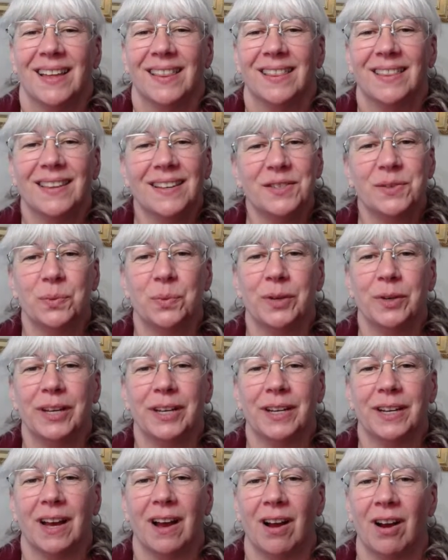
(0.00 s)
This
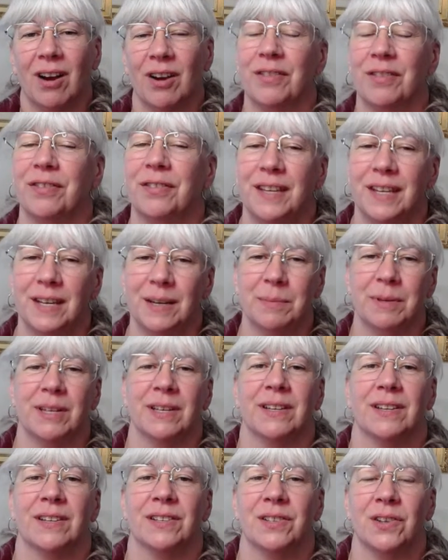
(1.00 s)
week, our theme
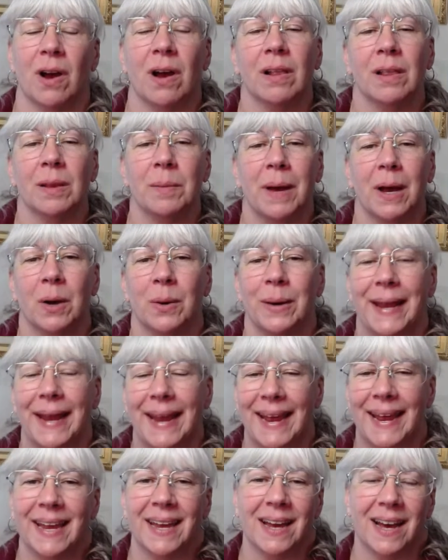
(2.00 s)
is all about
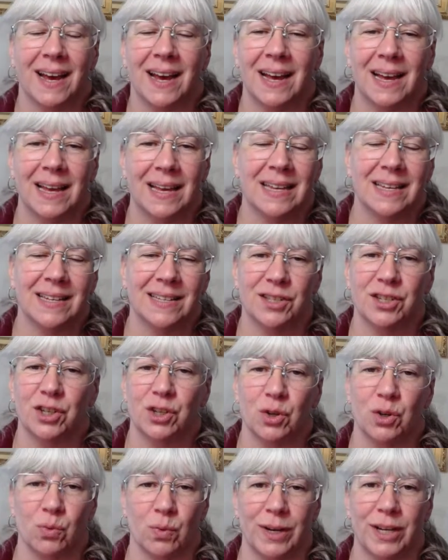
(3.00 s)
AI
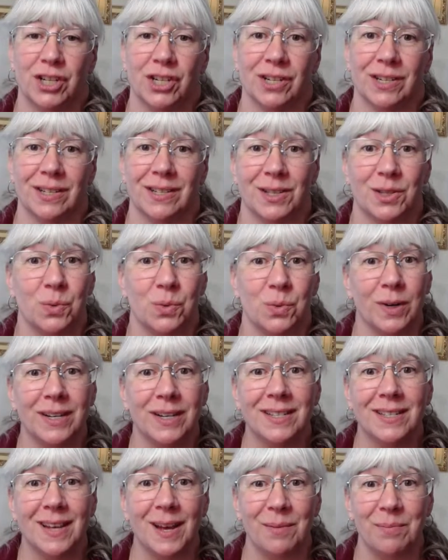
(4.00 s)
integrations. What
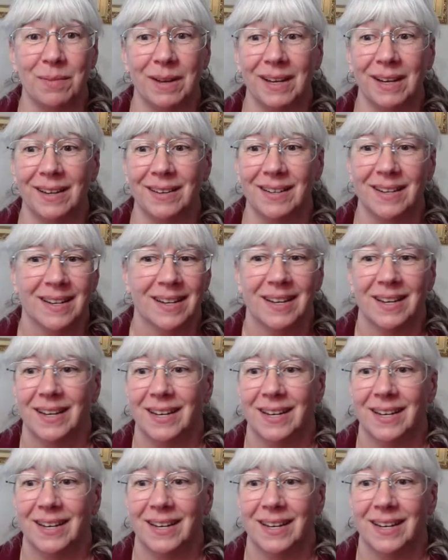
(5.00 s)
does that mean?